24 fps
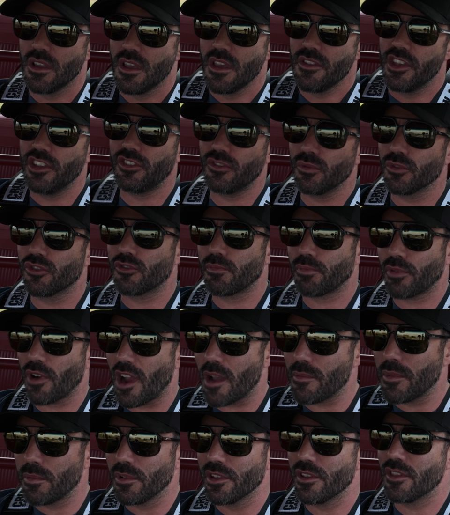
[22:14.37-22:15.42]
This was
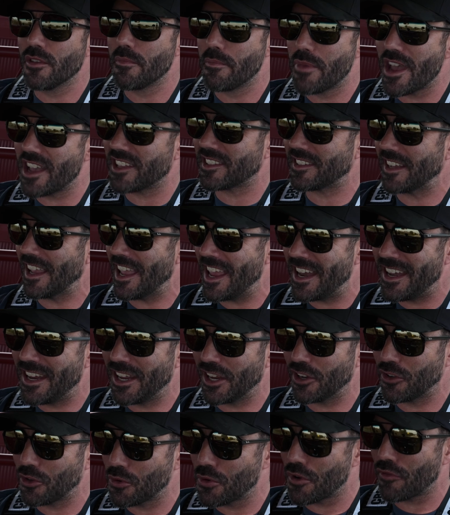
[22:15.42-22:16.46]
probably the best
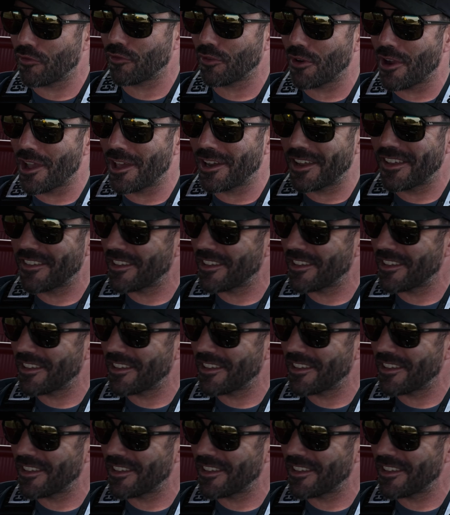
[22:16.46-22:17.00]
ending to a Friday